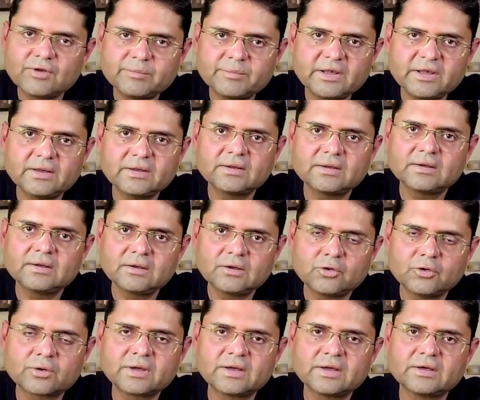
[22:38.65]
Then we
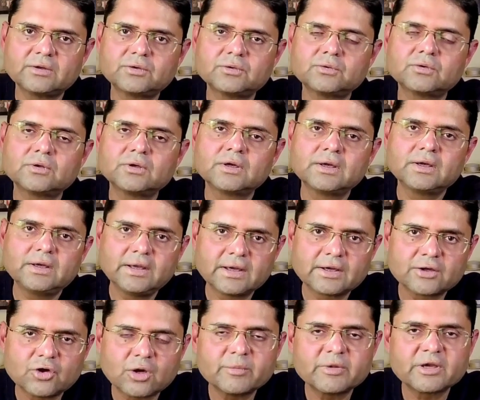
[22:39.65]
will be looking
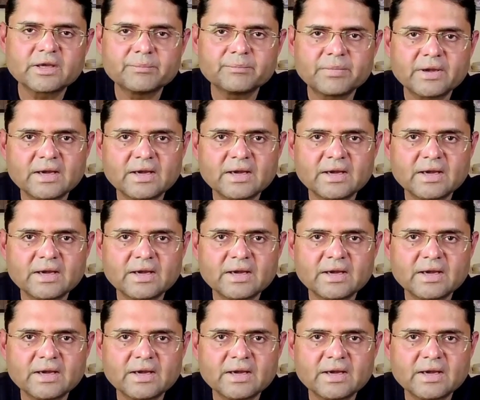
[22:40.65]
into